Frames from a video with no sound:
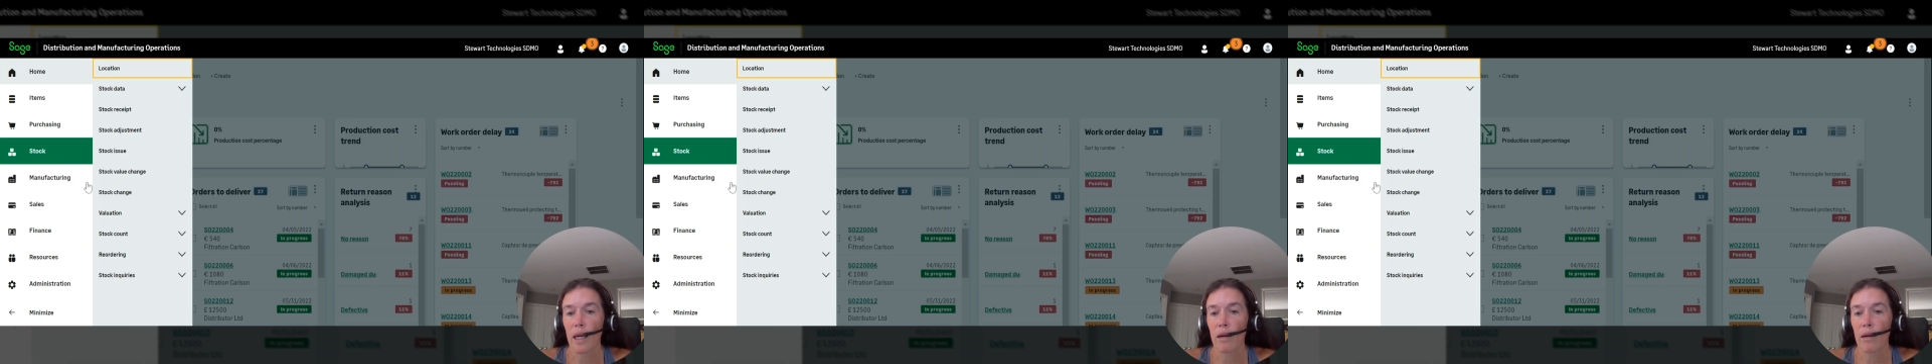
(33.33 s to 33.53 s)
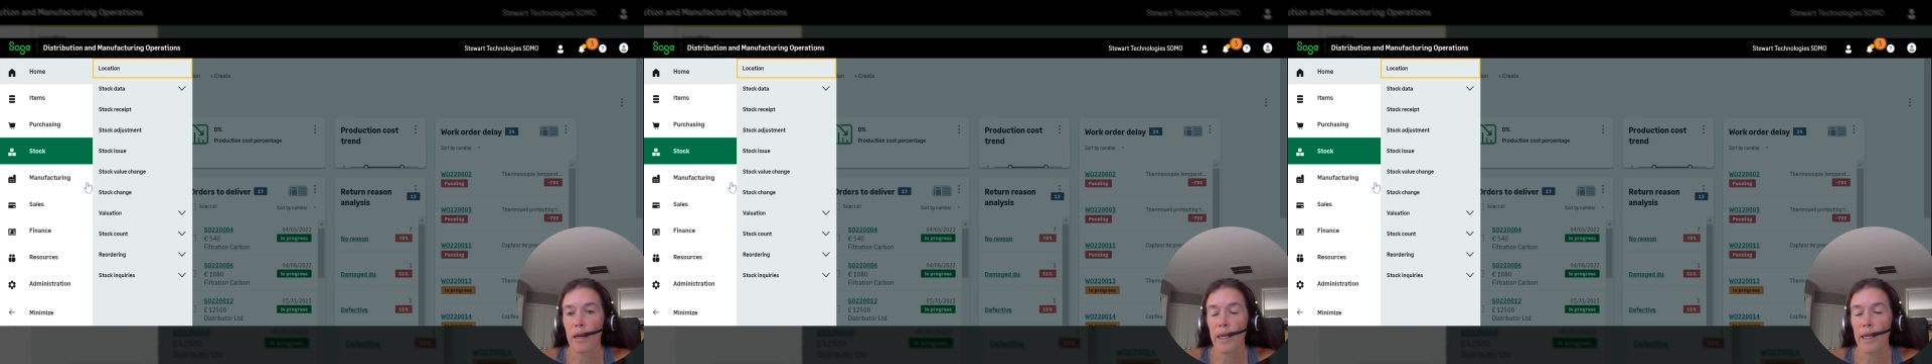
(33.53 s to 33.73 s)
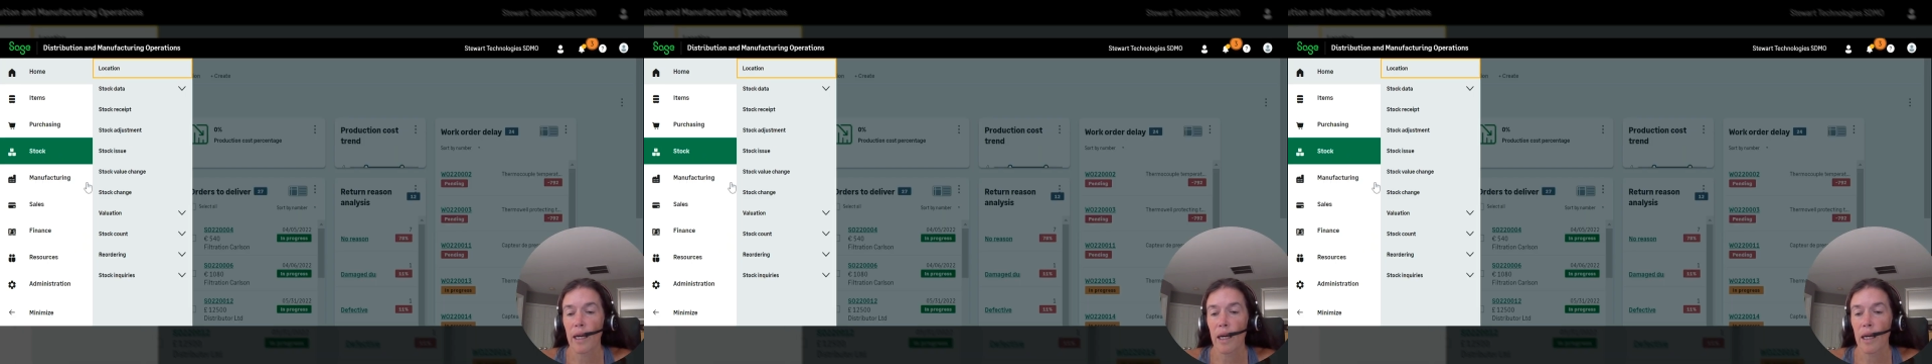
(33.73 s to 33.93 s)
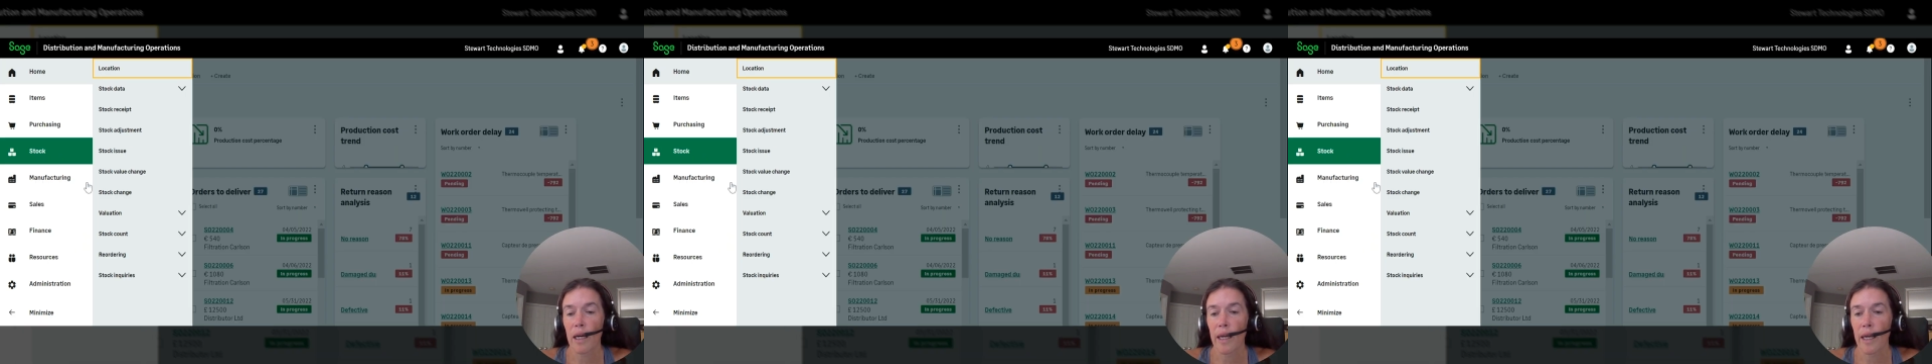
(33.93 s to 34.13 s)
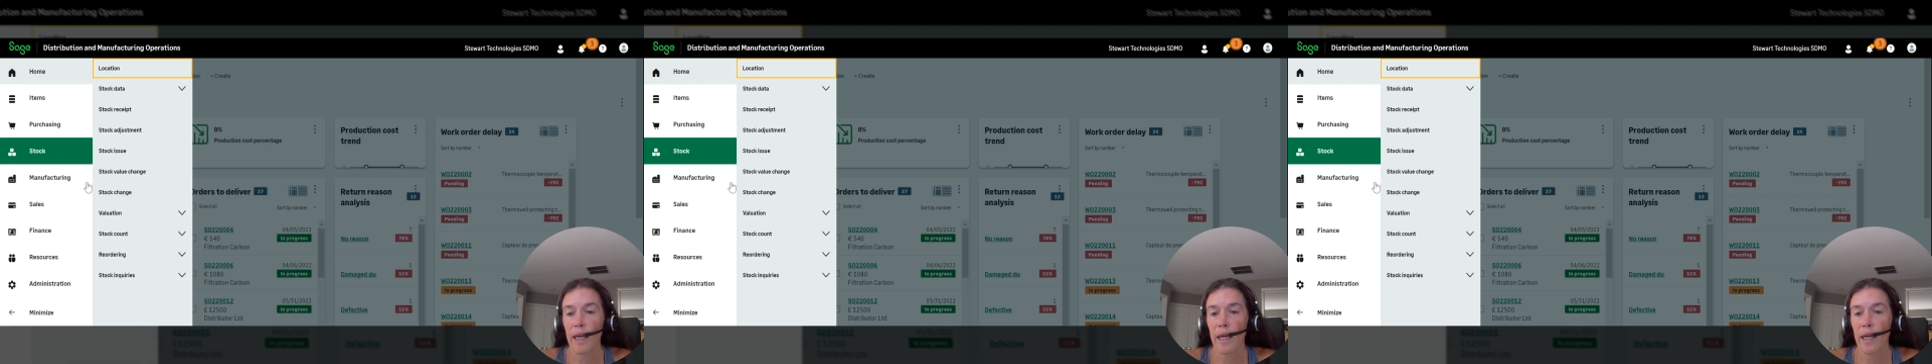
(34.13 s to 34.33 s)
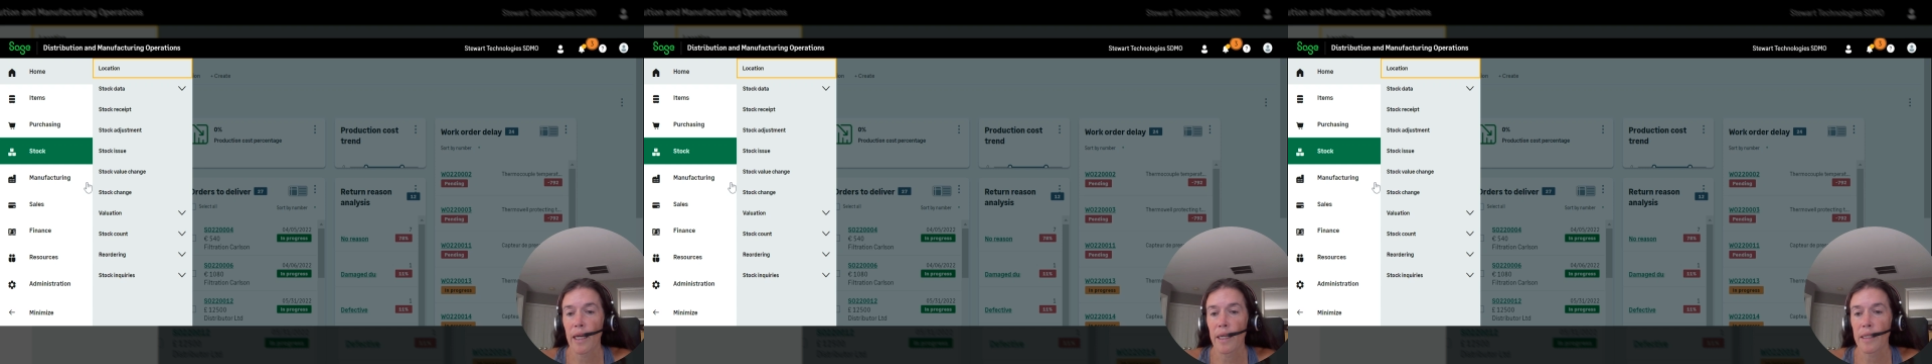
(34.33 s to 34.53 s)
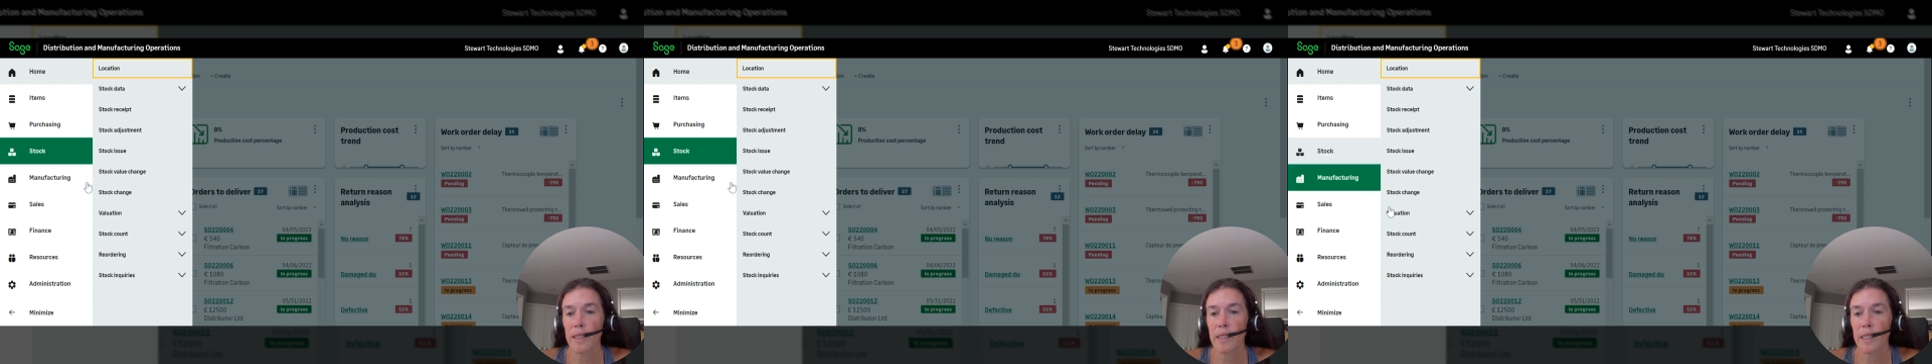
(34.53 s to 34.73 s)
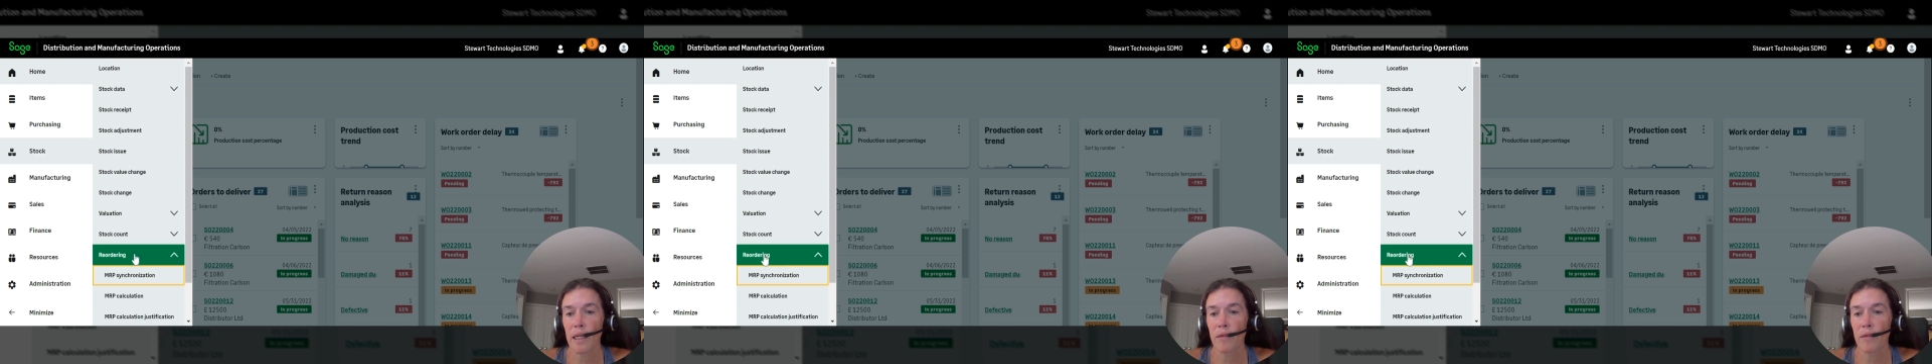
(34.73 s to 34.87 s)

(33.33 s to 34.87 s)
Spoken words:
area, and